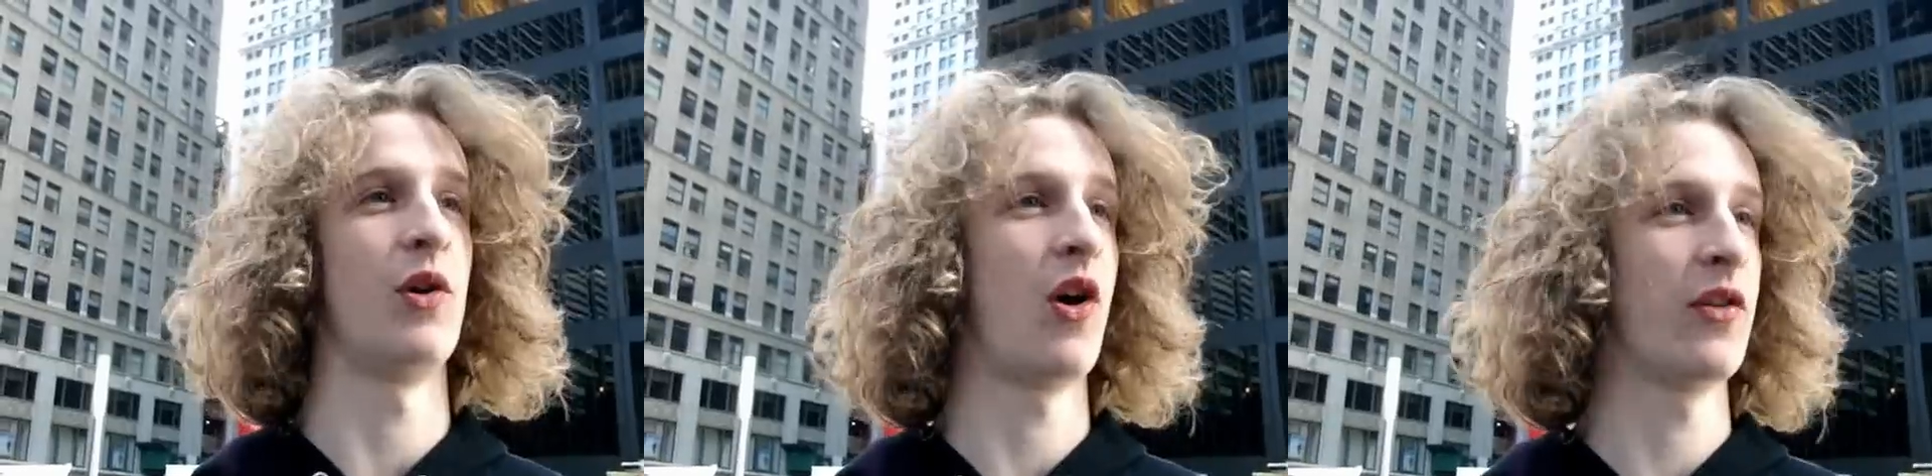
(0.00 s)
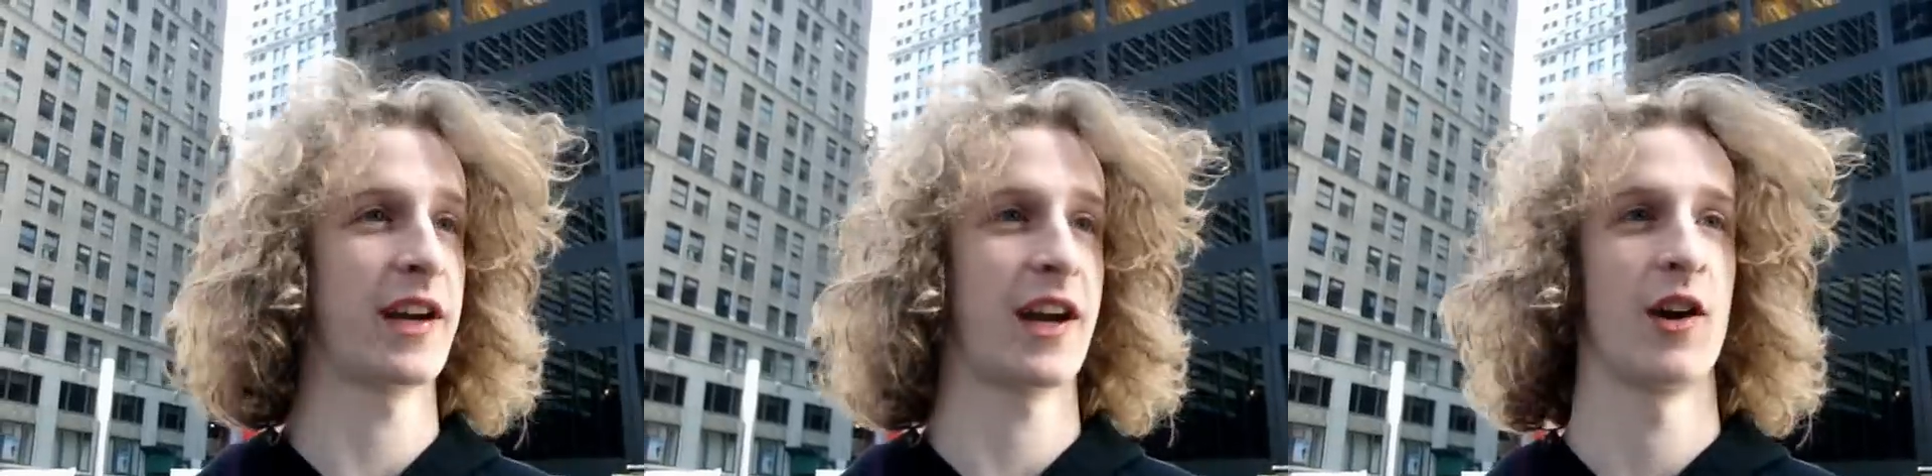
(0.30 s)
all
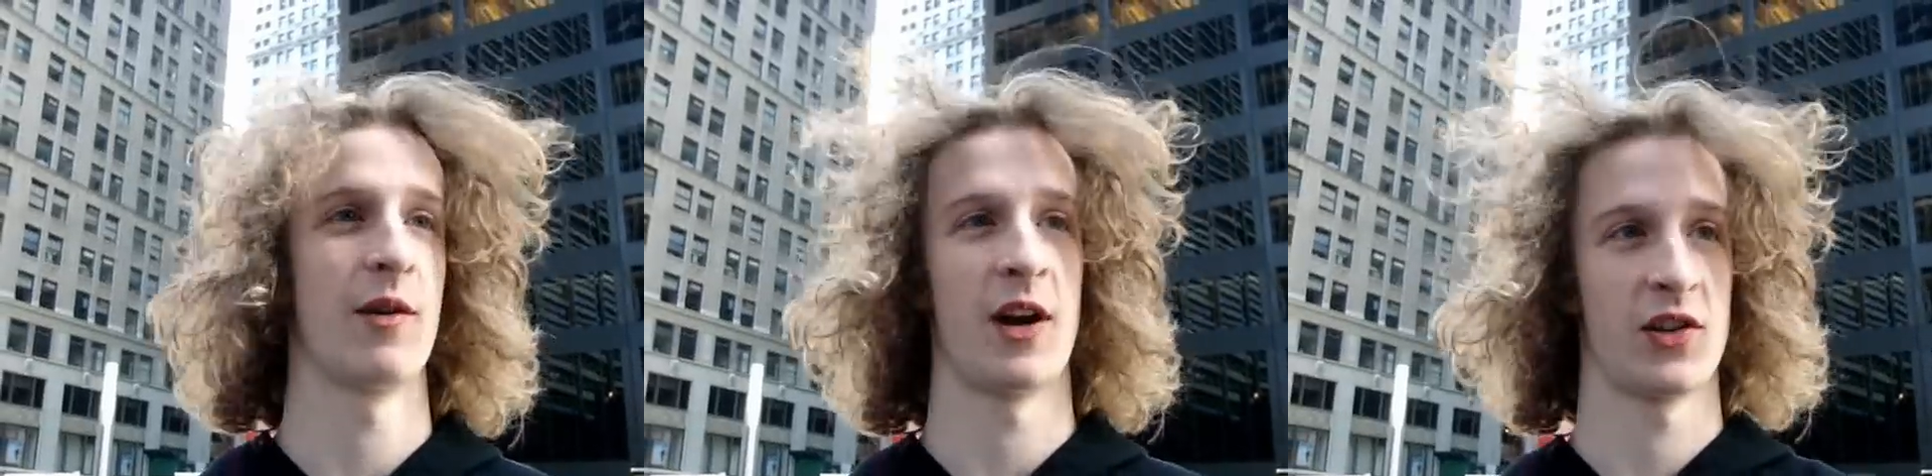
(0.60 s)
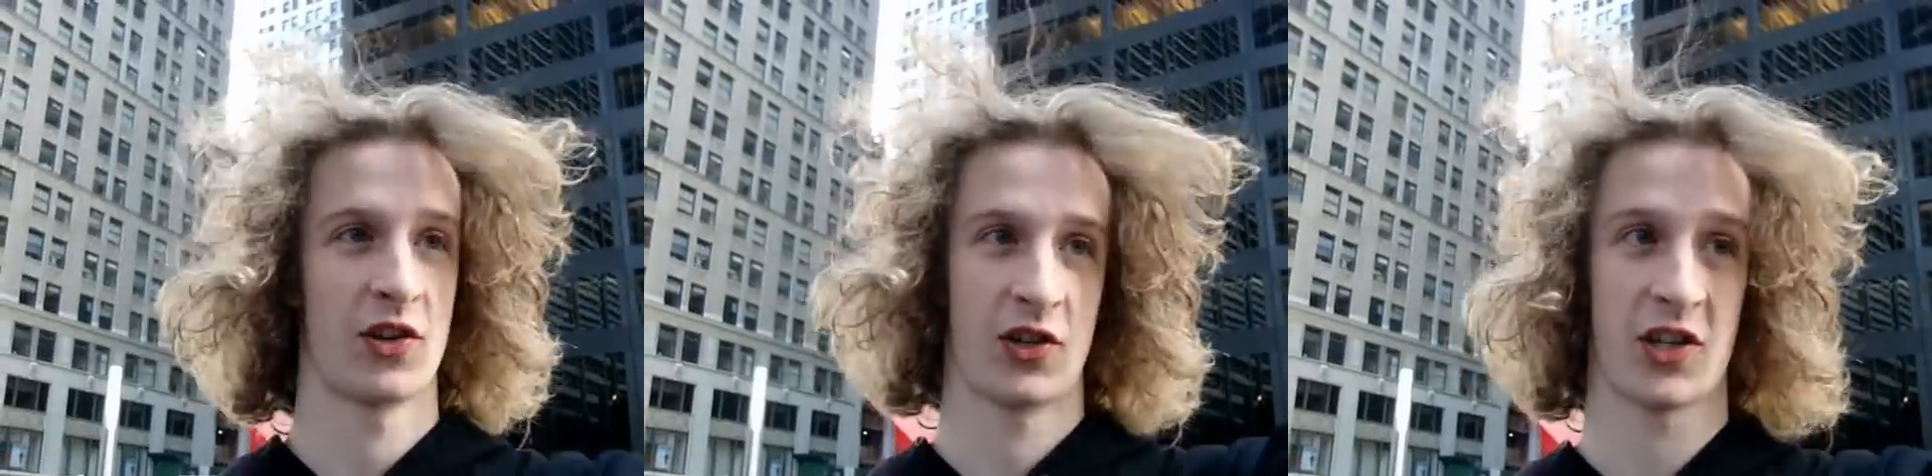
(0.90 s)
they care about
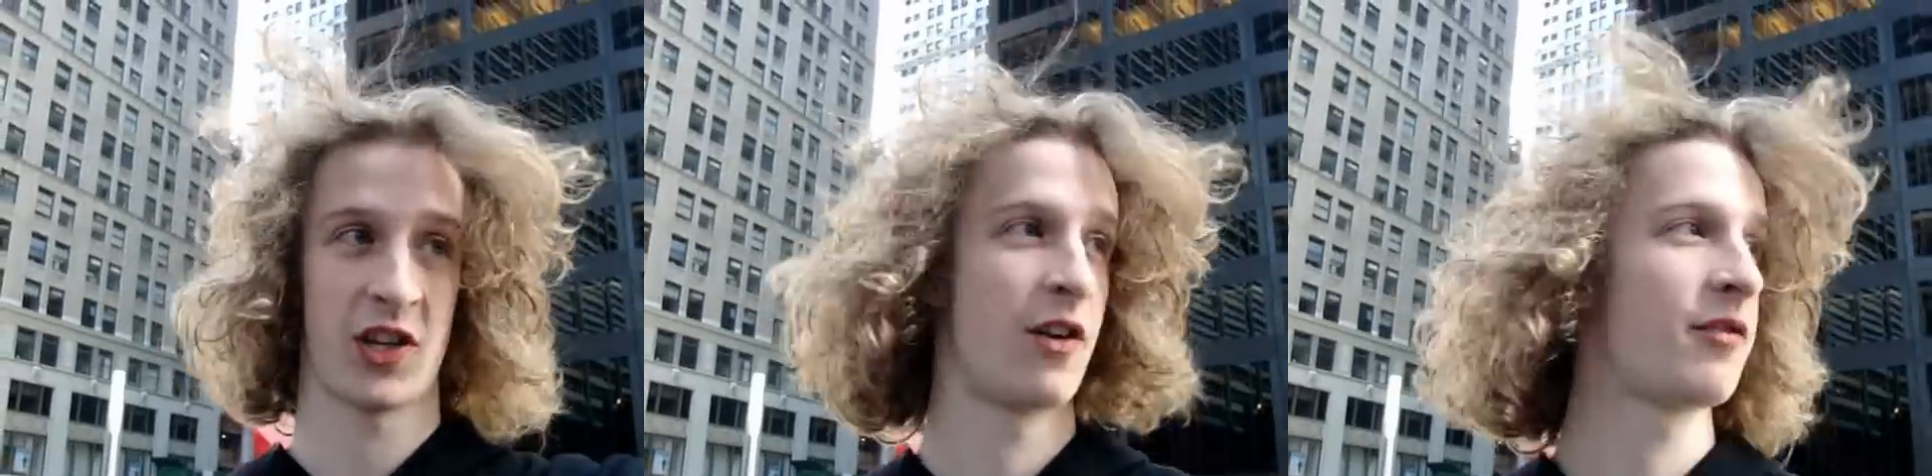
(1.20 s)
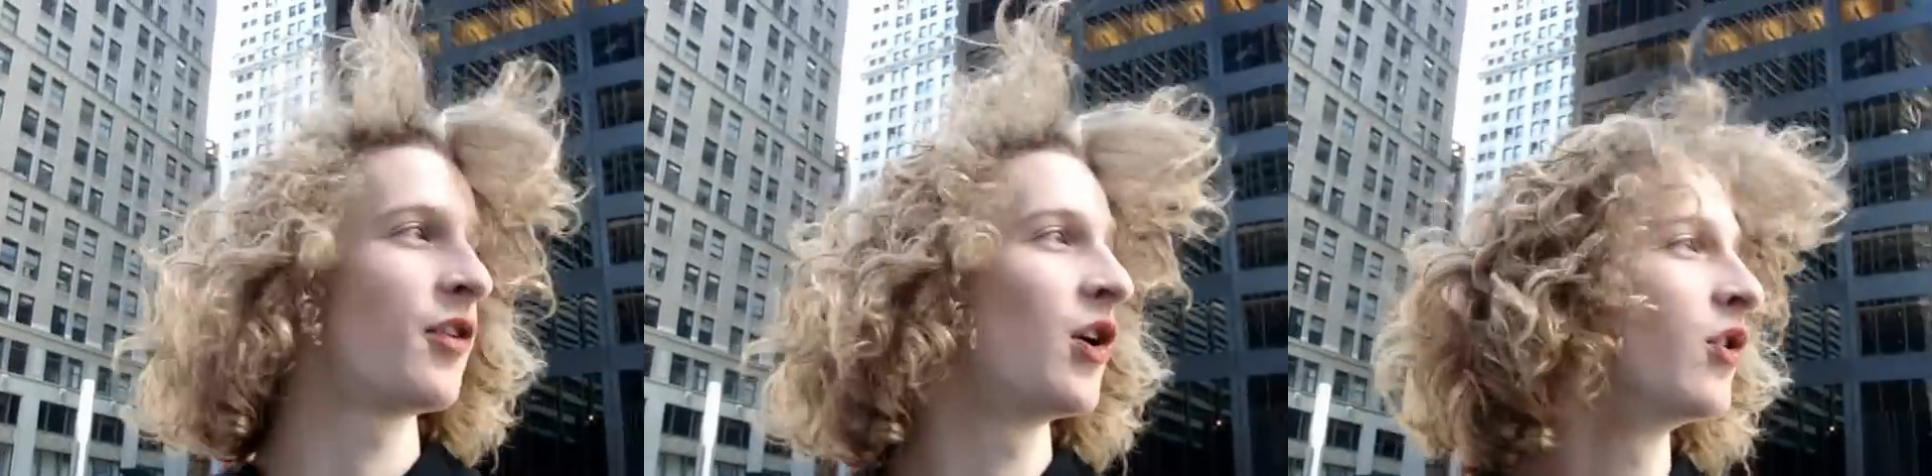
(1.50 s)
is their cell
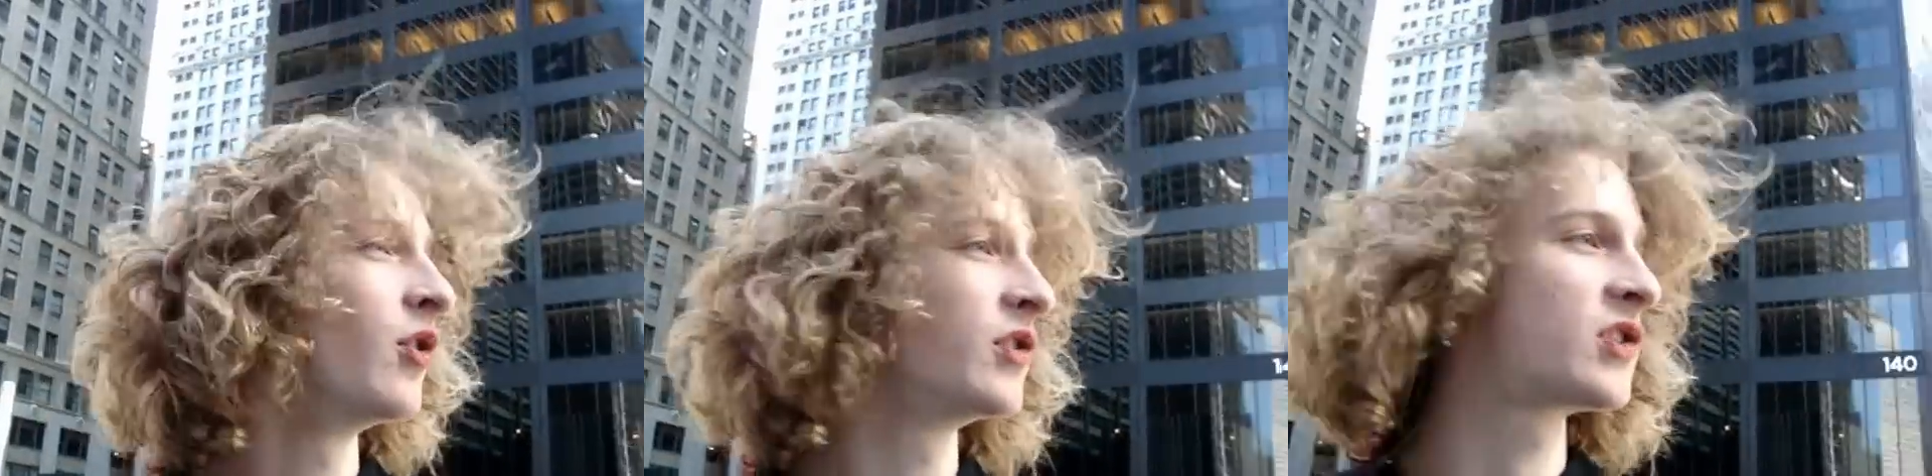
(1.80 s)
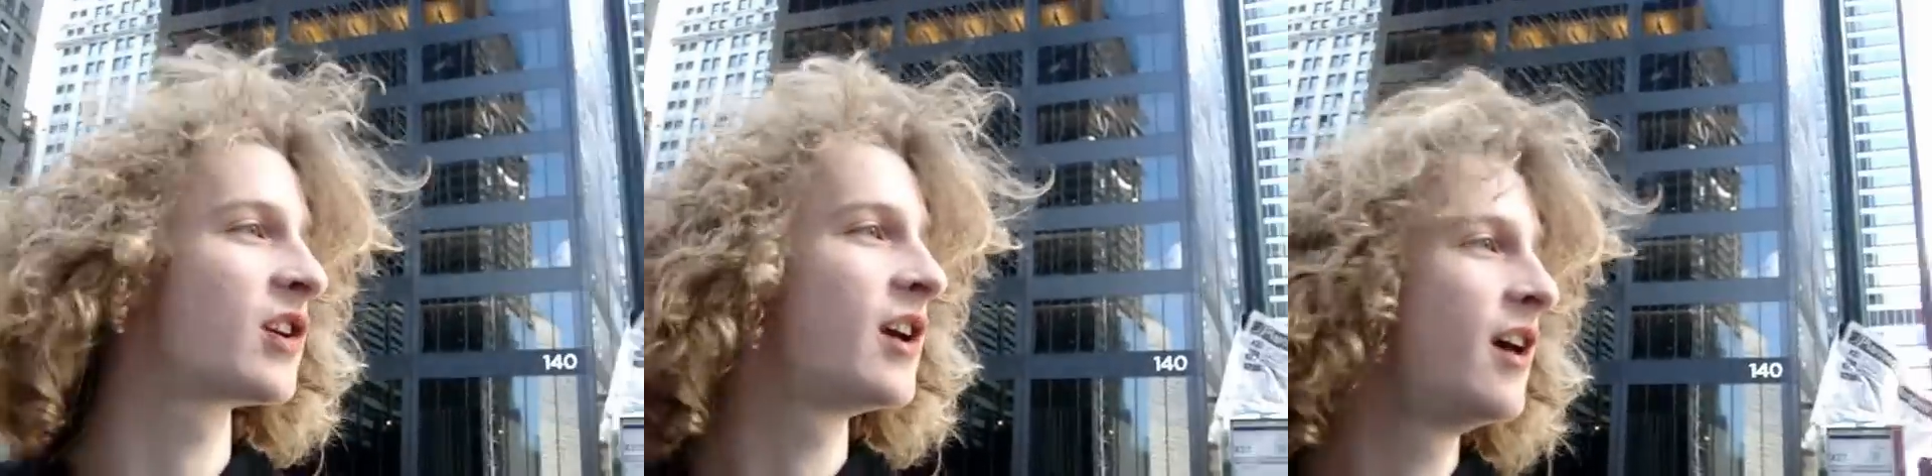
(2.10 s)
phones,